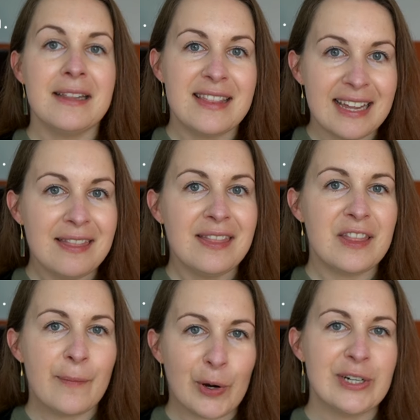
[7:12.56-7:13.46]
then
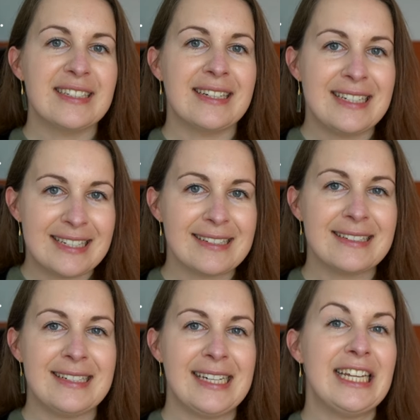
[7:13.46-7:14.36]
the person
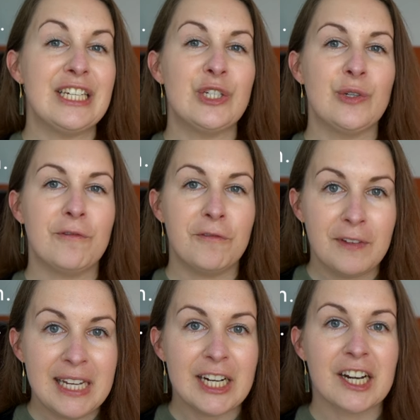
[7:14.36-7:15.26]
doesn't need to
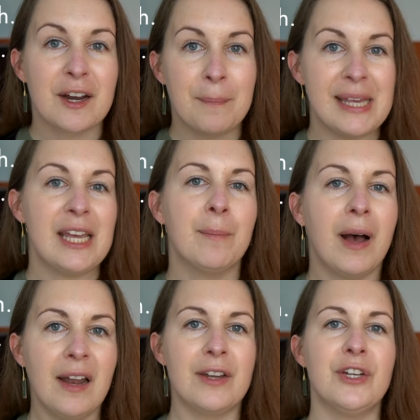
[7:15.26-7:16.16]
fear being
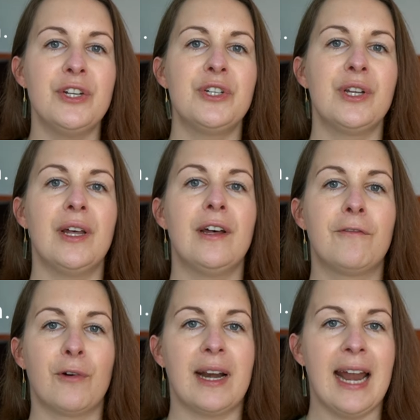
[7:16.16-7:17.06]
punished
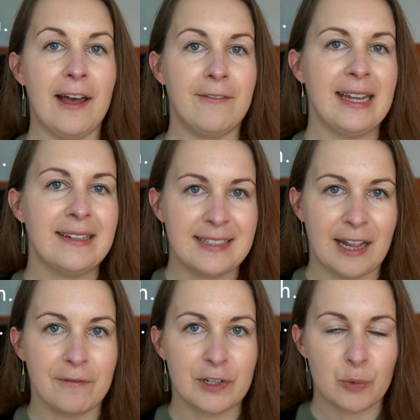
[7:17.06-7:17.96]
for having
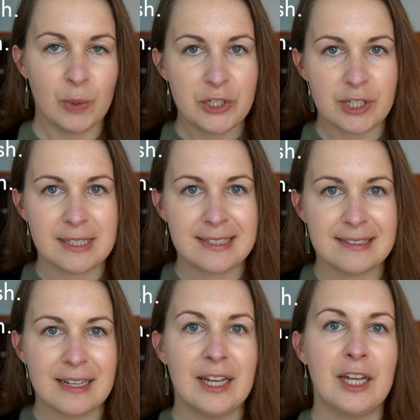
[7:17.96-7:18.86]
selfish wishes
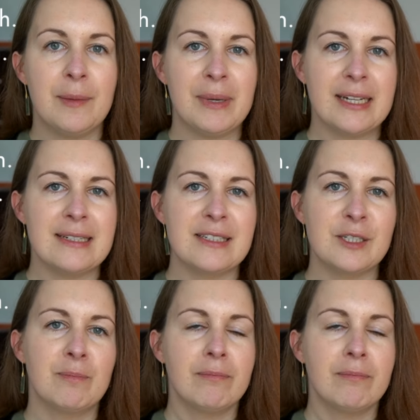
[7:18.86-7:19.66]
because,